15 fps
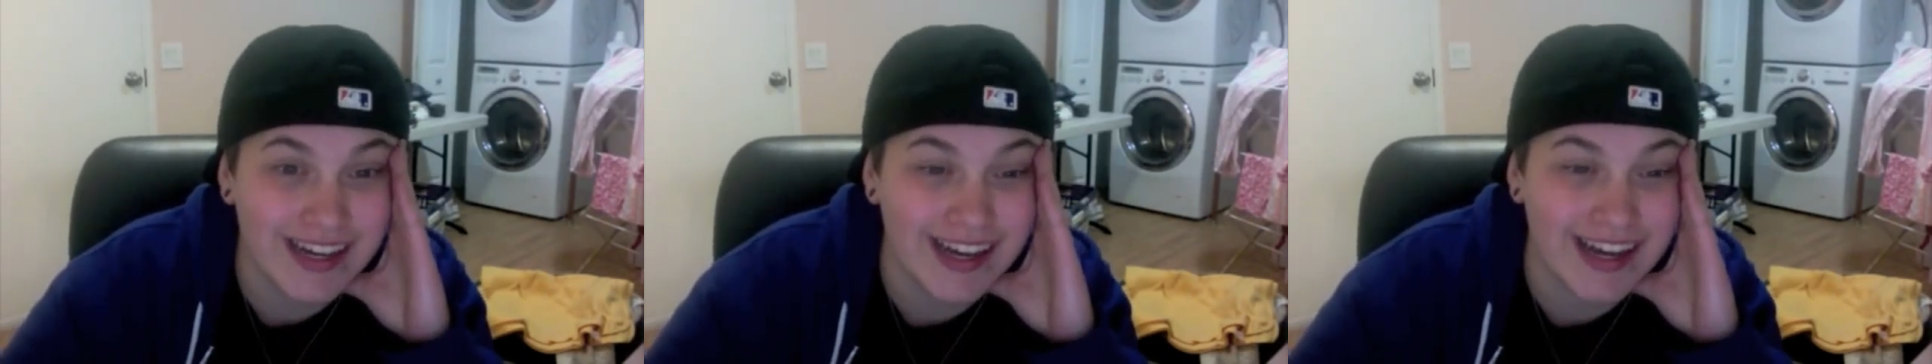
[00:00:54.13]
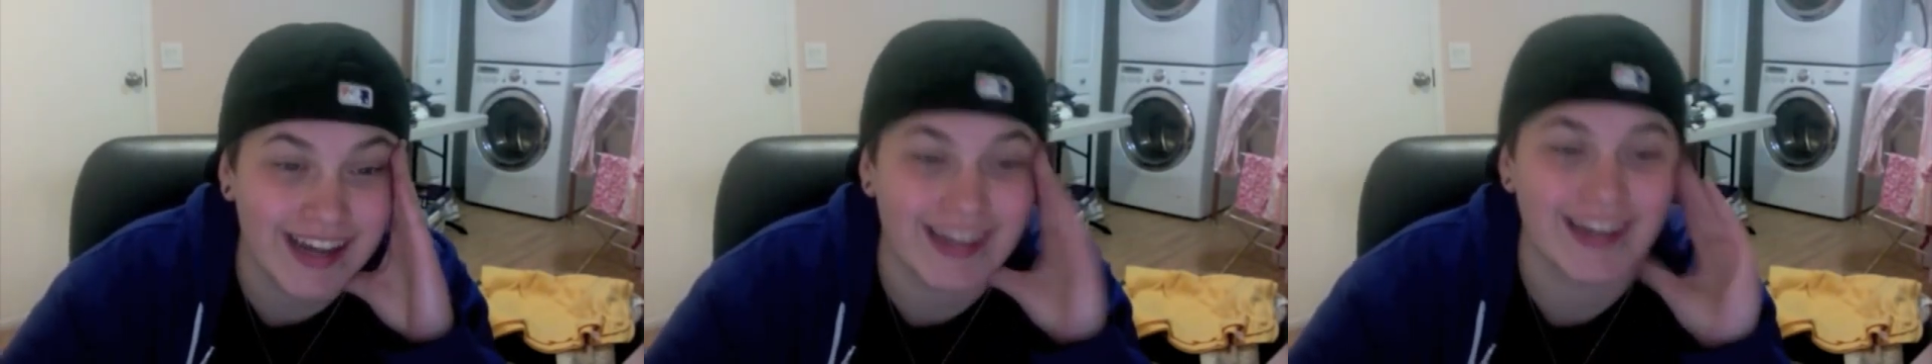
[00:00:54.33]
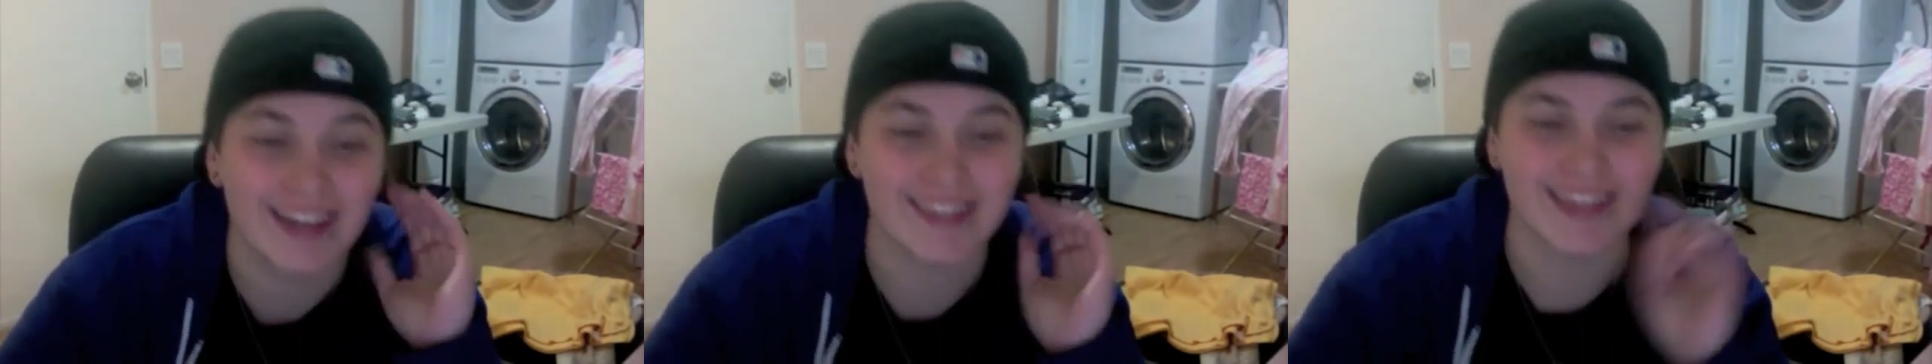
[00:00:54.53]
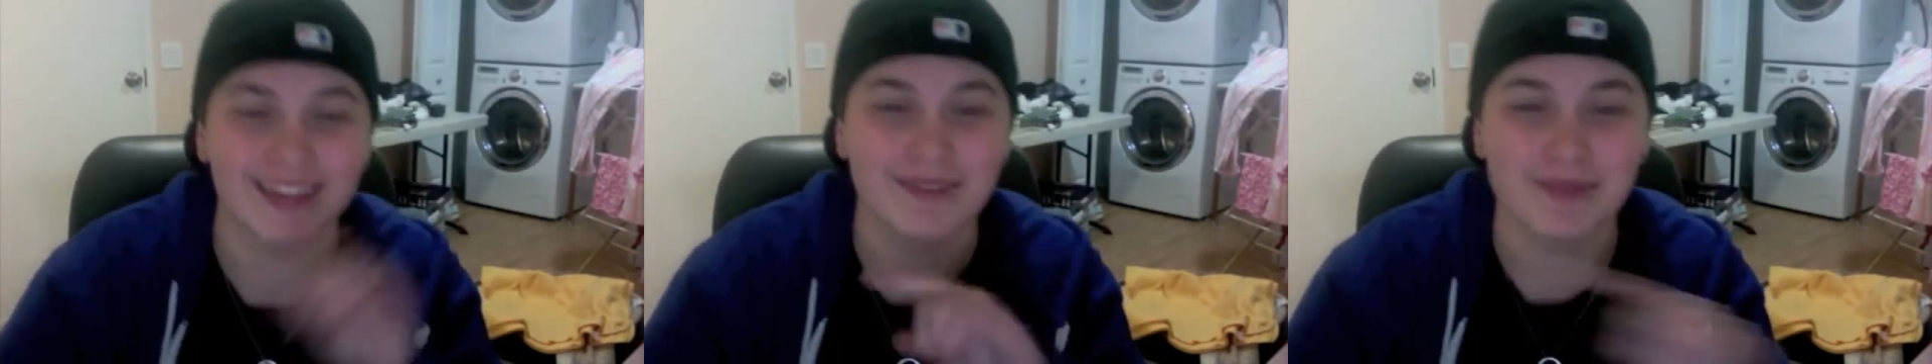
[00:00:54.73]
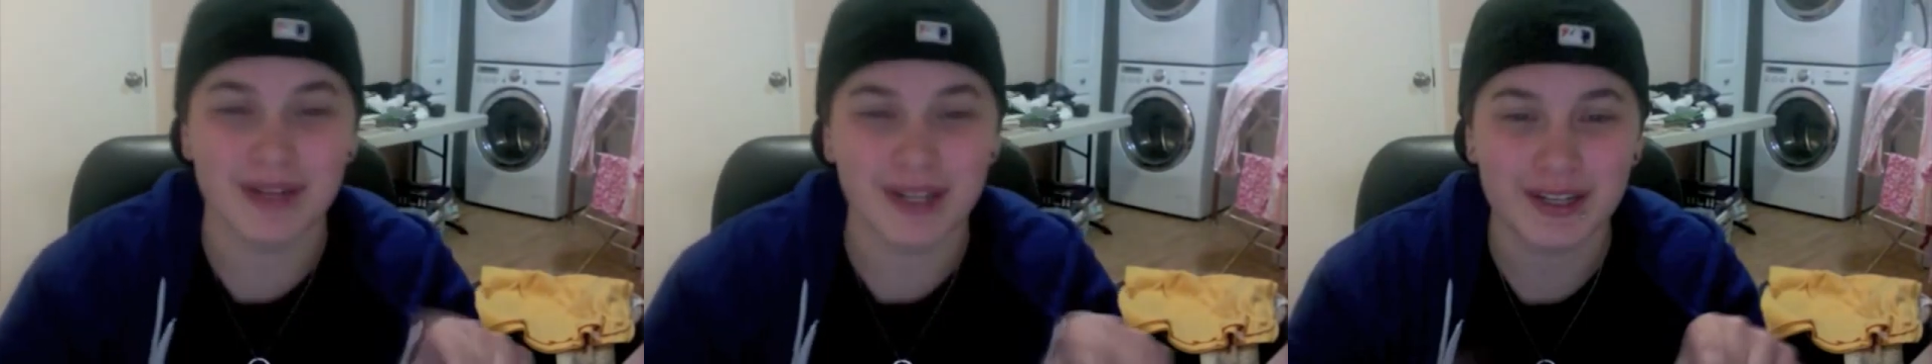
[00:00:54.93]
And I think
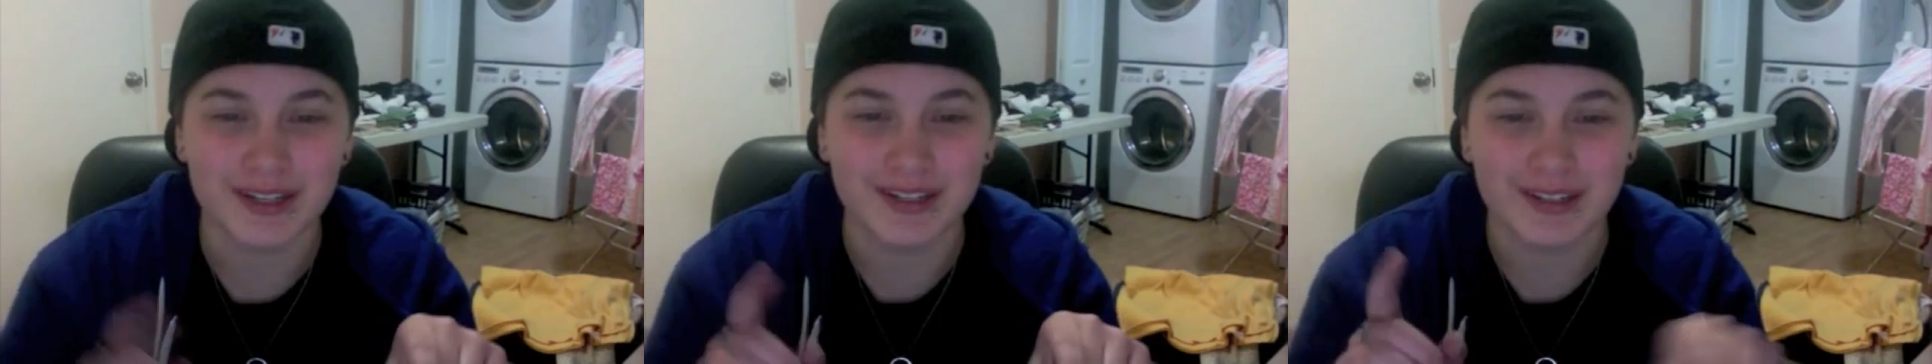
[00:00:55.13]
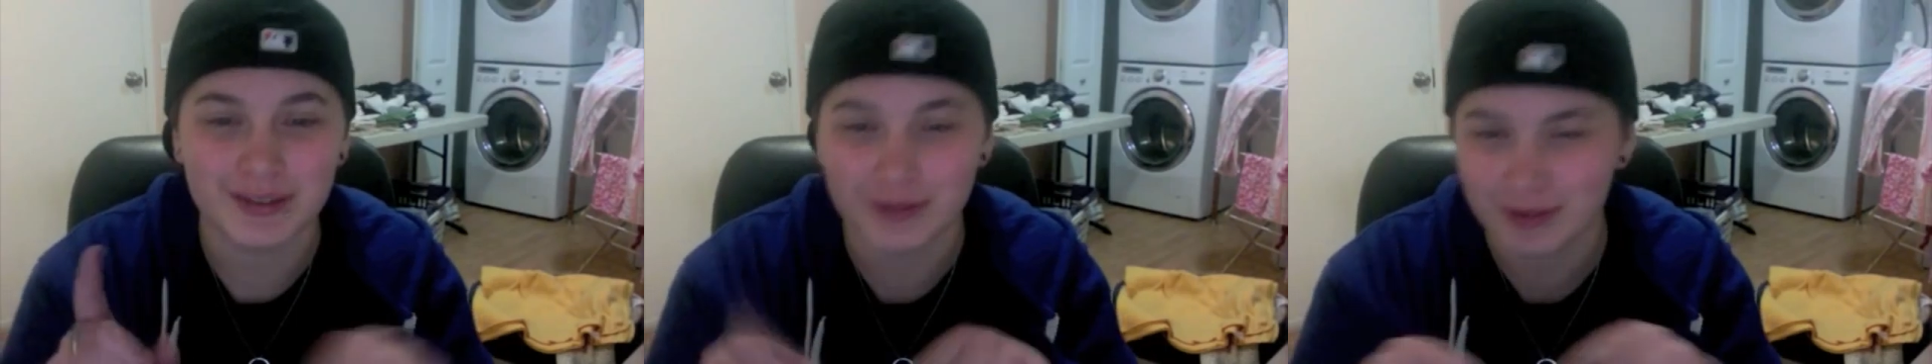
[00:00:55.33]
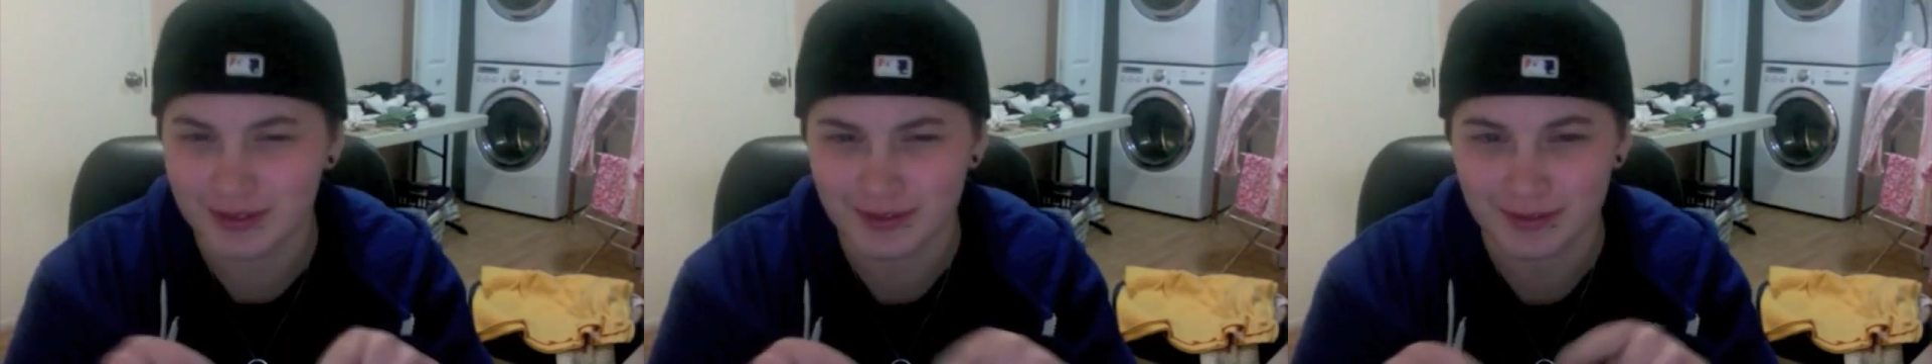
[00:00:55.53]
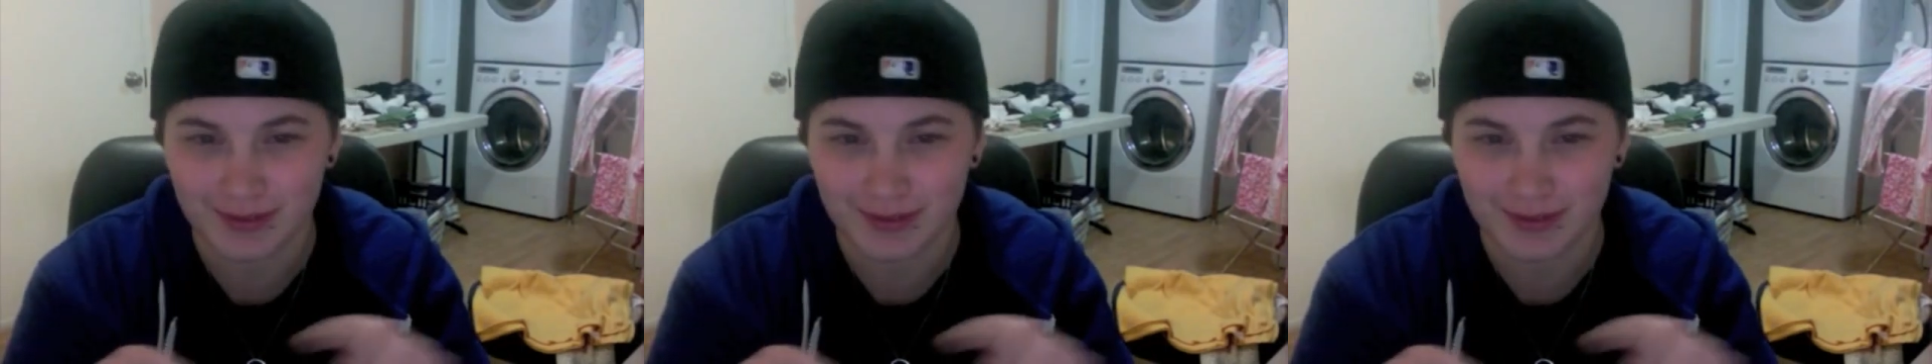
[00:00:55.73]
I'm gonna do it